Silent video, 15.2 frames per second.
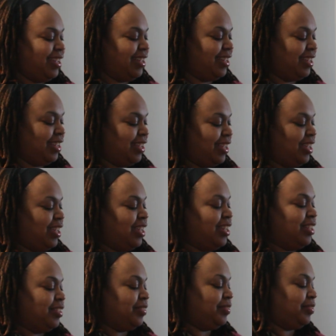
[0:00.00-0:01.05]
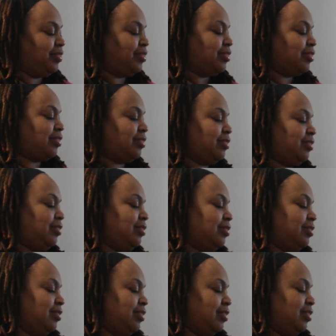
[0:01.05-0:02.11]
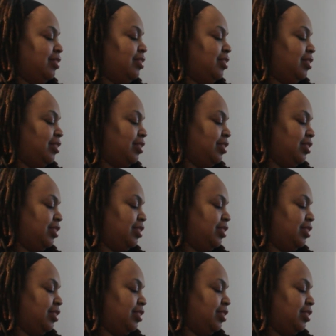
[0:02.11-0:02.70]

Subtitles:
Nobody speaks.